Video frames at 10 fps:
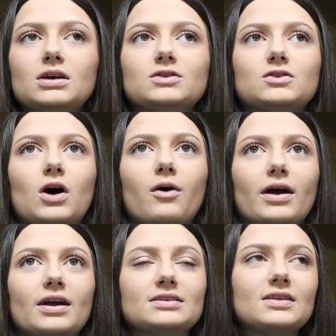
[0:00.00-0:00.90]
So
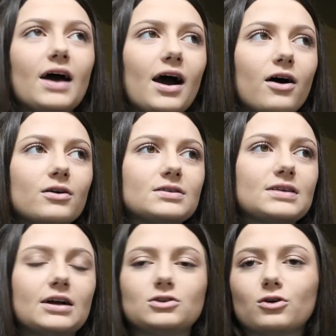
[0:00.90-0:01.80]
I get to the house,
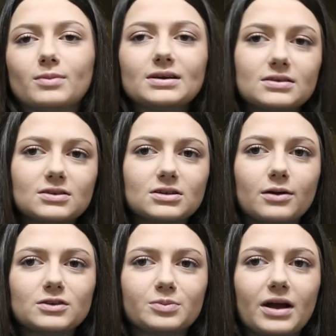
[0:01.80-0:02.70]
I told my sister
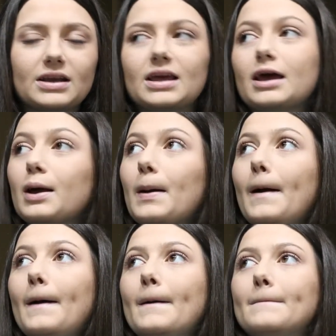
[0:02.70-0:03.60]
I was pregnant.
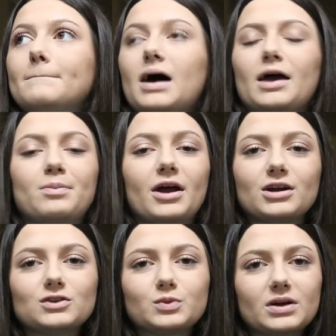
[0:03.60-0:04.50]
My
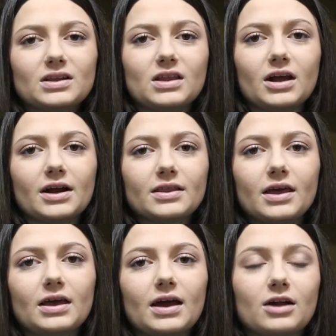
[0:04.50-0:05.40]
parents weren't there,
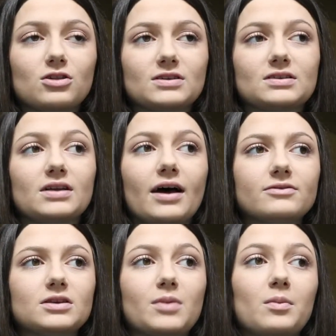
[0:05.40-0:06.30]
they had just
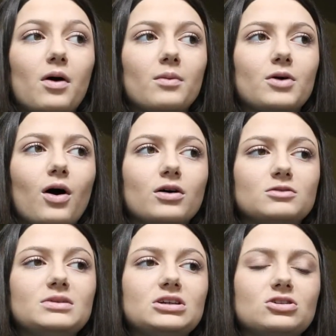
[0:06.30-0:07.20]
left, and my mom
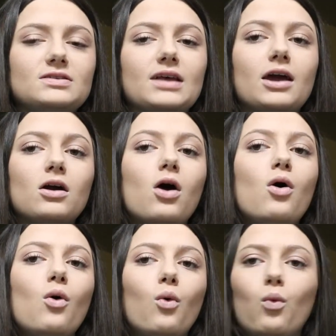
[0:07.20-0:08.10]
called me and she's like,
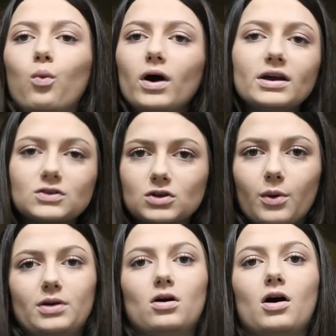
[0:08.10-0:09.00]
what is
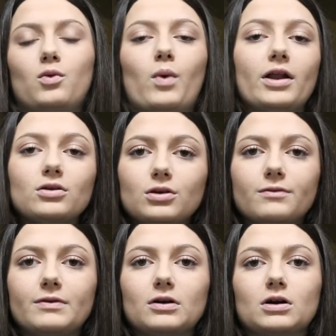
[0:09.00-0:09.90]
going on? Why don't you
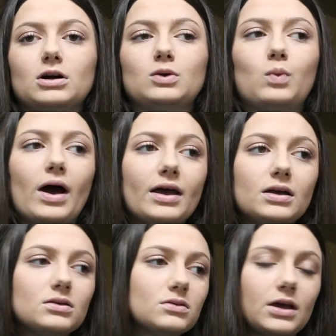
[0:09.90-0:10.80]
feel good?
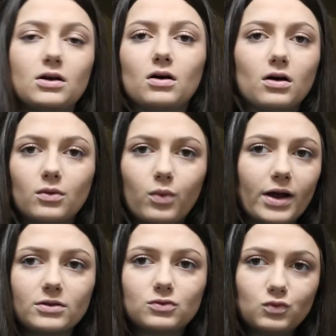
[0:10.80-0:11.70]
Why
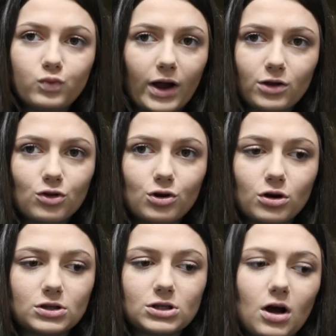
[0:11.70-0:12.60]
don't you go
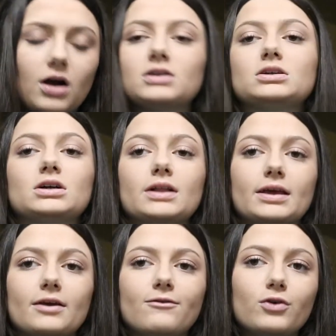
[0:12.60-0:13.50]
to the doctor?
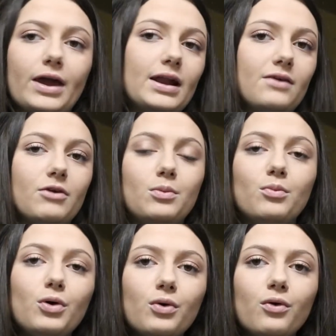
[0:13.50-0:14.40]
Like, if you can't even
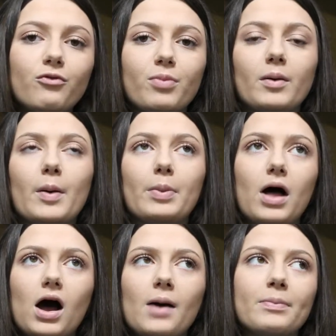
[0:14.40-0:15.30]
move, blah, blah,
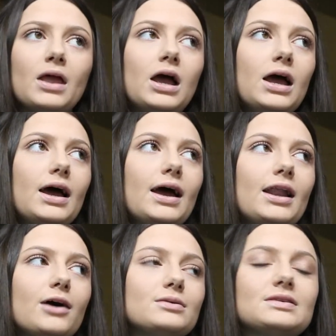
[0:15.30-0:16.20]
blah.
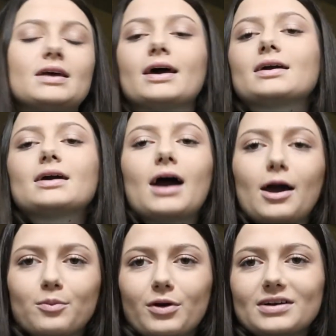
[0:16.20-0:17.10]
And I was like,
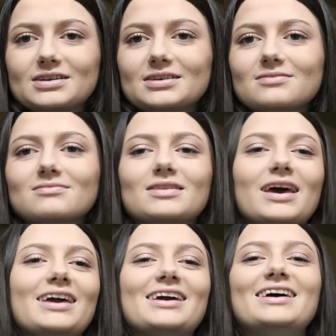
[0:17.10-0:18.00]
I'm pregnant.
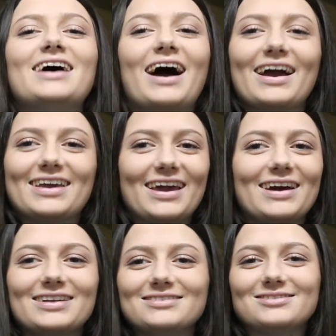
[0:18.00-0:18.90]
Like, I
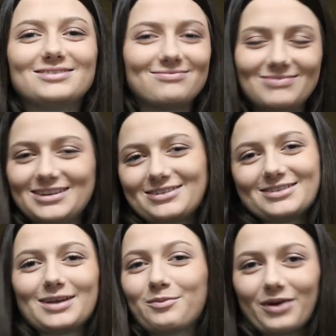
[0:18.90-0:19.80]
can't. This
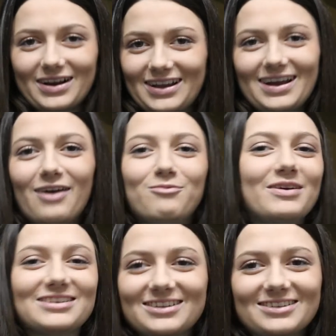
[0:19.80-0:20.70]
just, I'm pregnant. I've
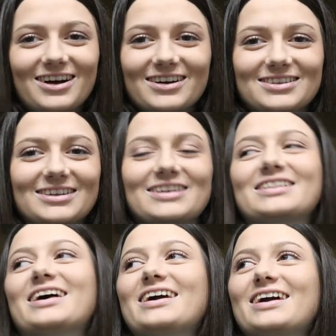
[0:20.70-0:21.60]
been to the doctor,
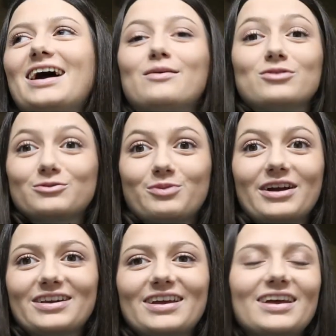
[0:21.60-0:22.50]
like, I'm just
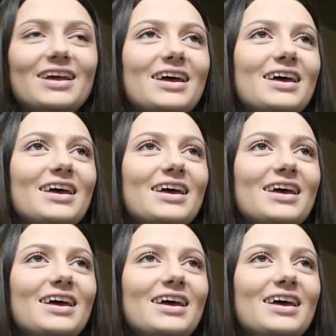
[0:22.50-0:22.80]
pregnant.